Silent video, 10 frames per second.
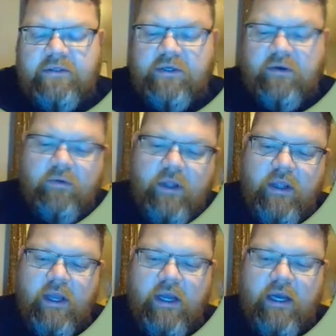So
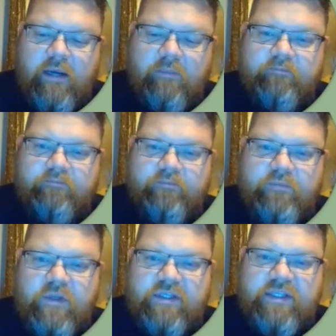
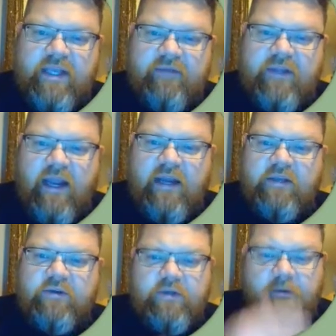you just have to kind of
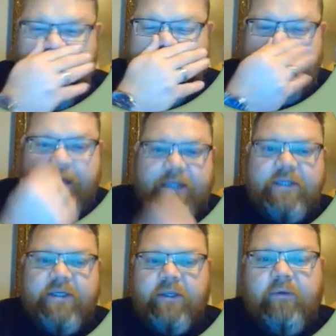use your
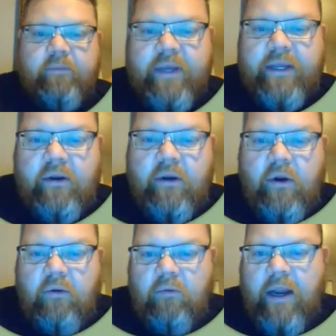imagination a little bit
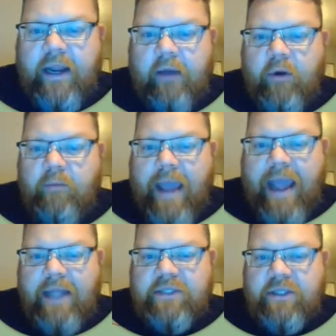right now and
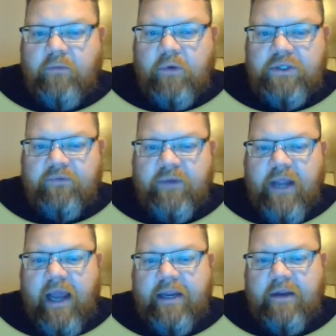imagine that what you've
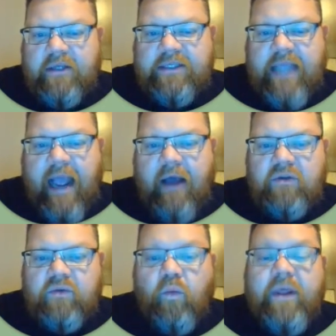got here is a
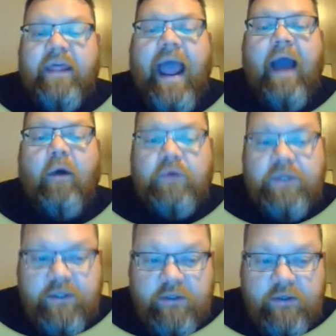house without